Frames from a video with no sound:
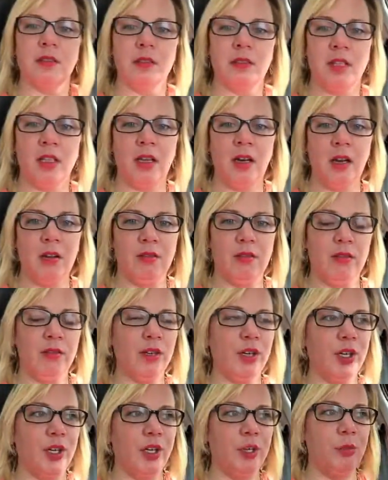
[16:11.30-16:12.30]
you know,
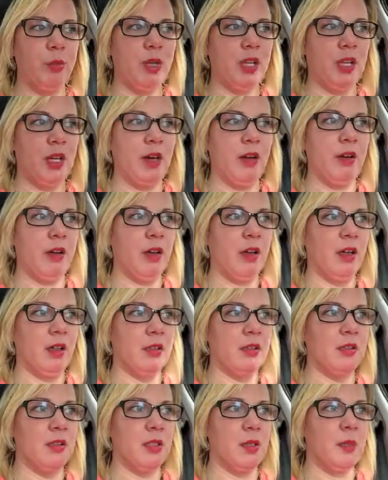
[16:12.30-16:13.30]
a good big
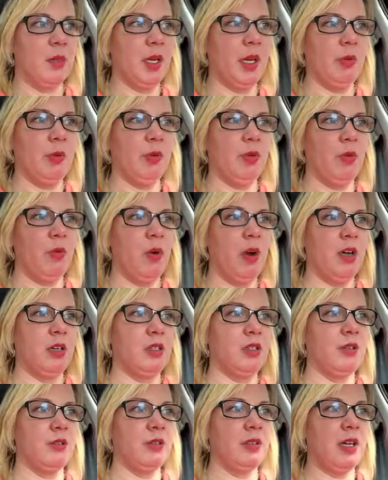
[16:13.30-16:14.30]
area to be able to
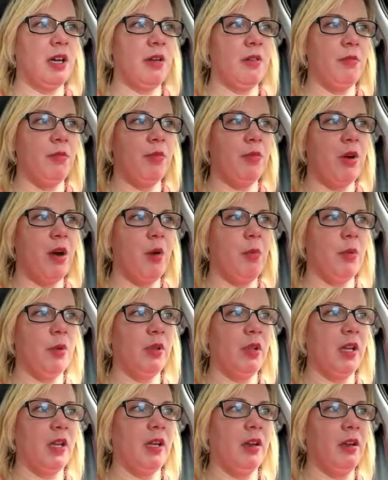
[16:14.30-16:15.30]
wash those out
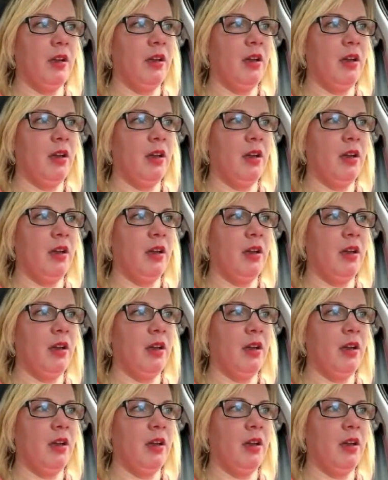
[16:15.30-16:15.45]
properly.